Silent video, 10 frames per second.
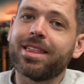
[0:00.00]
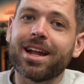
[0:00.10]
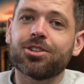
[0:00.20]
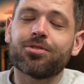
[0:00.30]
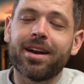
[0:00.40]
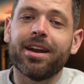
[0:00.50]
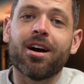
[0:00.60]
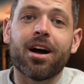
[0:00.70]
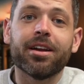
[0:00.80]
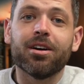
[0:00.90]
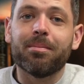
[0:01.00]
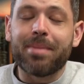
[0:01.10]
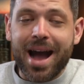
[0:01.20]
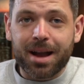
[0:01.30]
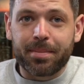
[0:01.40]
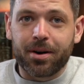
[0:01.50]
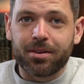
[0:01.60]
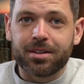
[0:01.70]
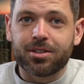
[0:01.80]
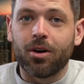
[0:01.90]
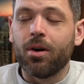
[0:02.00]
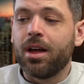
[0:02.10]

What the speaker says: that trending audio backbone. So